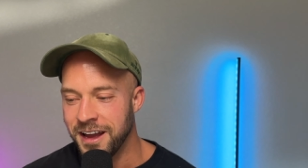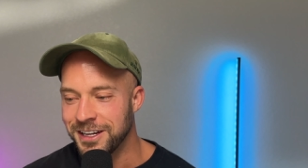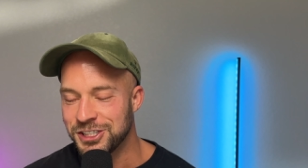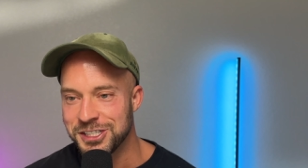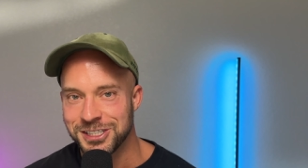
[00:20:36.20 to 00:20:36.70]
And
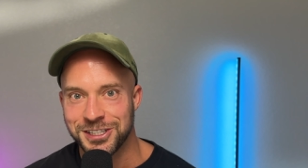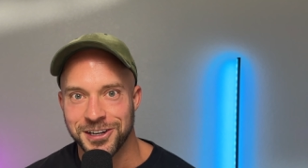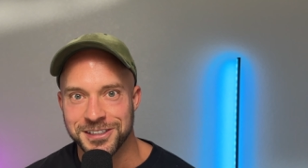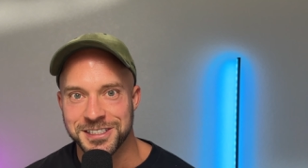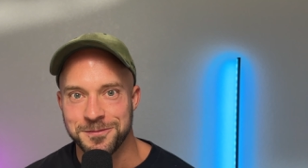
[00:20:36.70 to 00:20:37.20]
she just
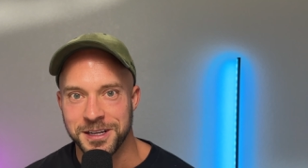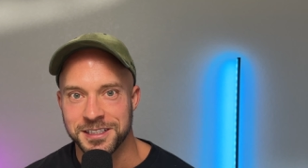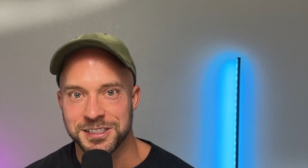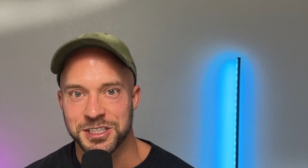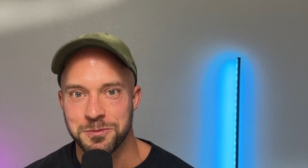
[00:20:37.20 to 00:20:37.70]
turns at me and
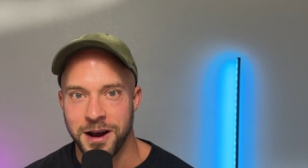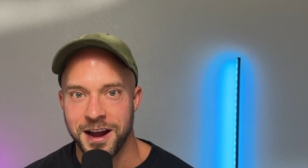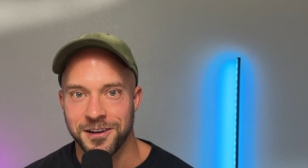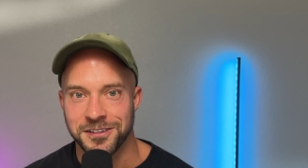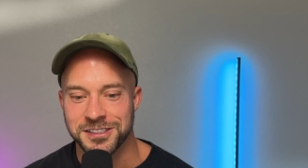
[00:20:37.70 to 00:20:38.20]

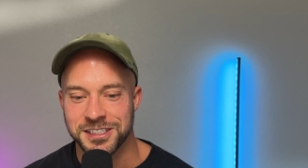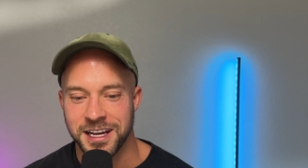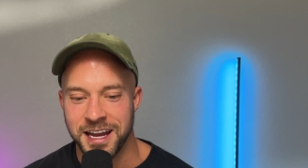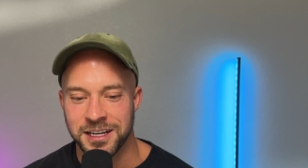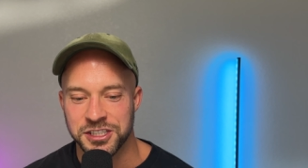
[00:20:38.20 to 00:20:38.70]
smiles.
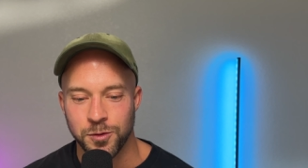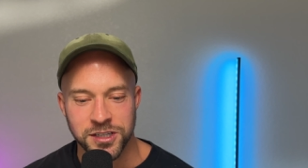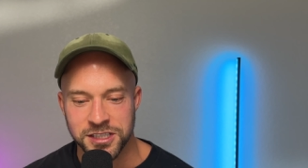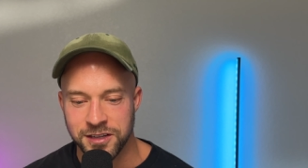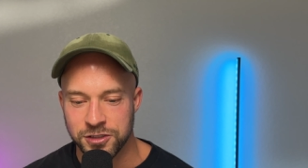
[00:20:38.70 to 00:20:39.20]
And she
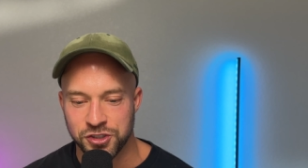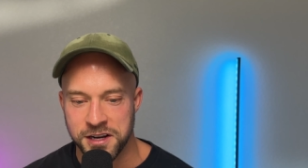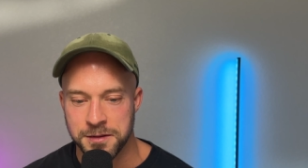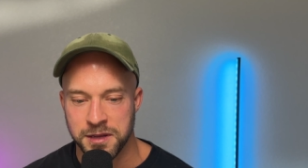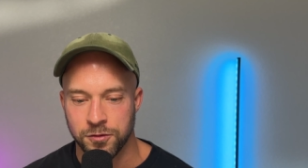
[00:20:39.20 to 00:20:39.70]
wasn't even trying
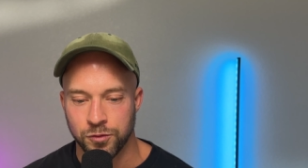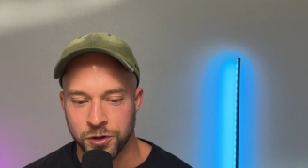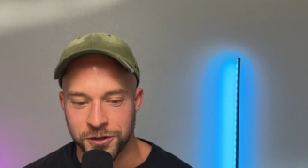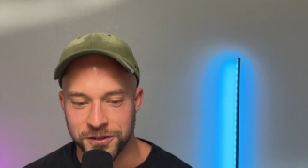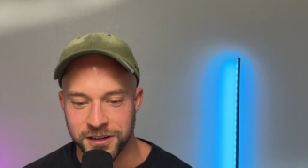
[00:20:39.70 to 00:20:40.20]
to be
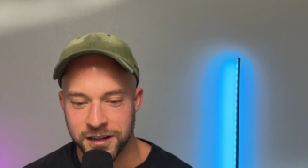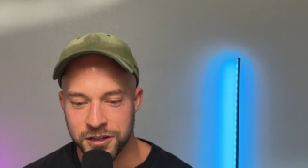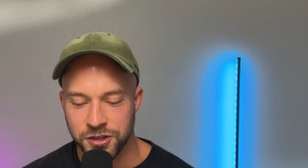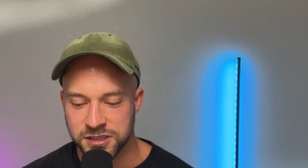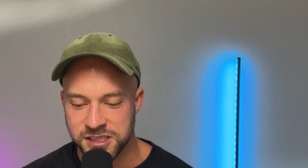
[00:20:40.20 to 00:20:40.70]
rude.
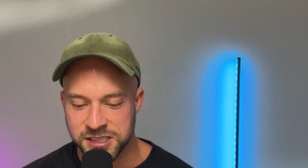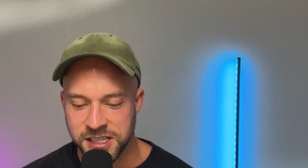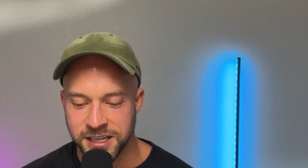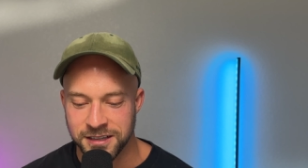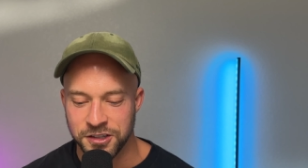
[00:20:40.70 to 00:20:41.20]
You could
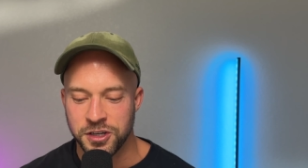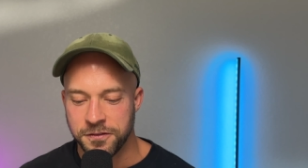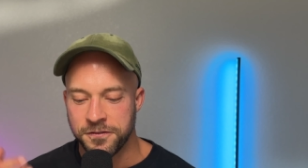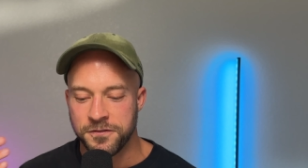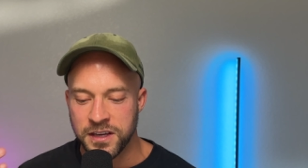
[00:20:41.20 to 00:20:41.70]
see it, you could
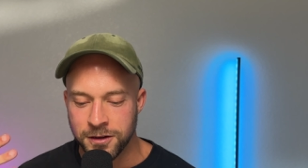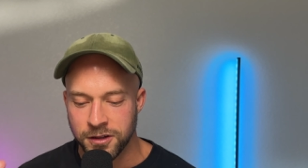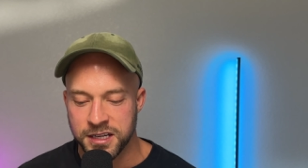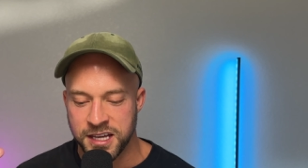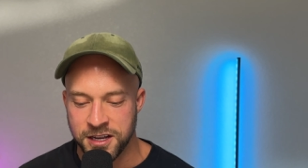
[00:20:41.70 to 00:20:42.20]
feel
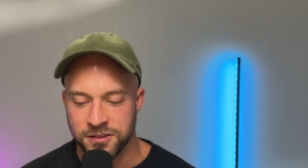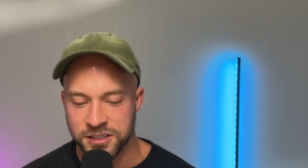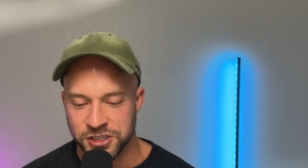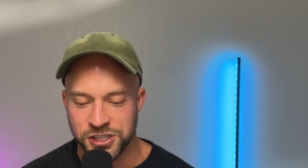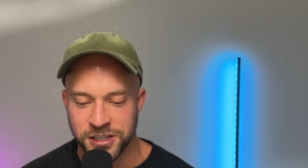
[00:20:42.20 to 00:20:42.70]
and hear the
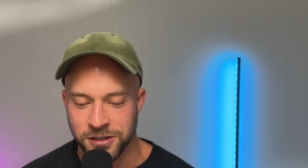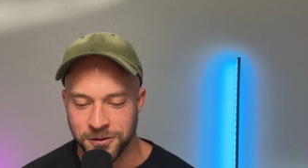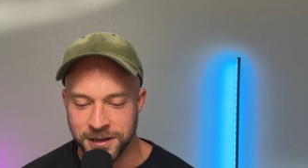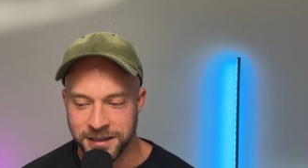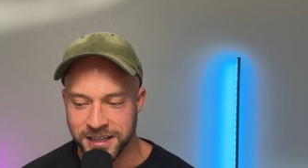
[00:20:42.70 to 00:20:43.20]

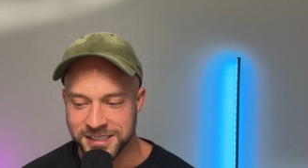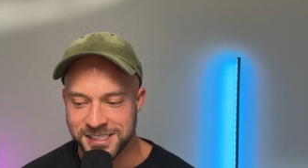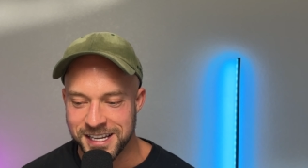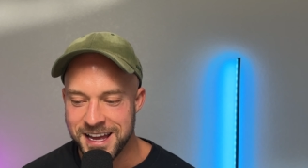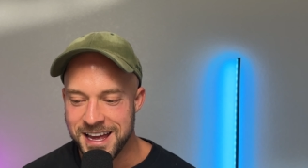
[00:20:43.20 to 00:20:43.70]

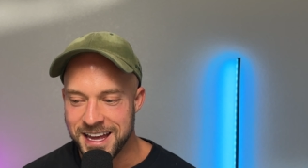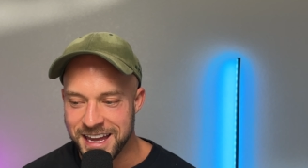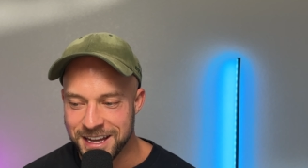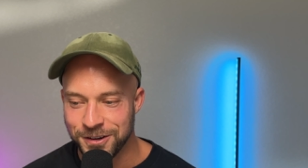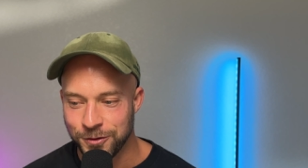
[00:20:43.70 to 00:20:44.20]
genuineness
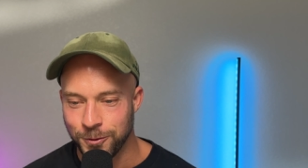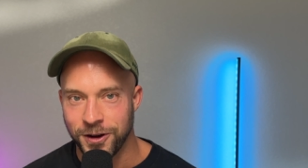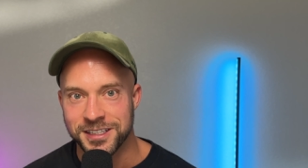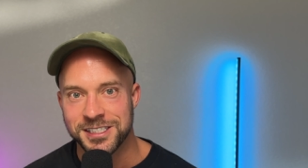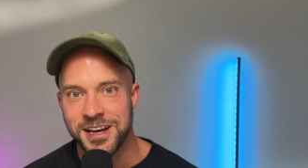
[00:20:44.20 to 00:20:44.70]
in her
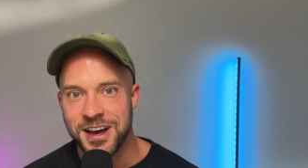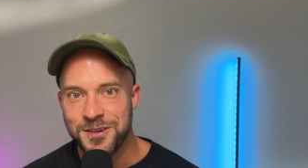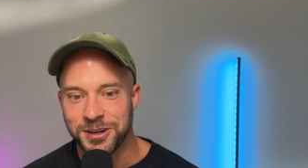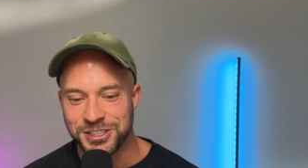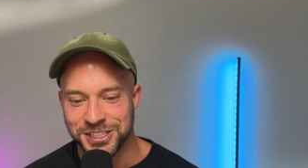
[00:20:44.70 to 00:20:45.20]
voice,
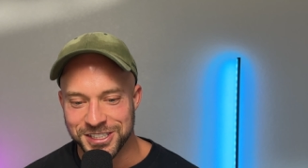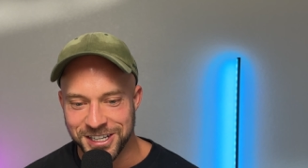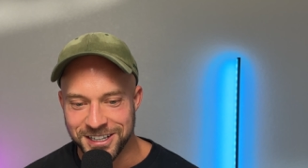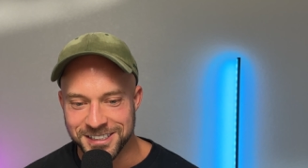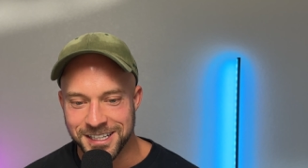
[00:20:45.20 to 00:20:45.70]
but she just
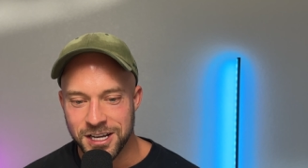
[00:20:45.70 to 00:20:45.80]
goes,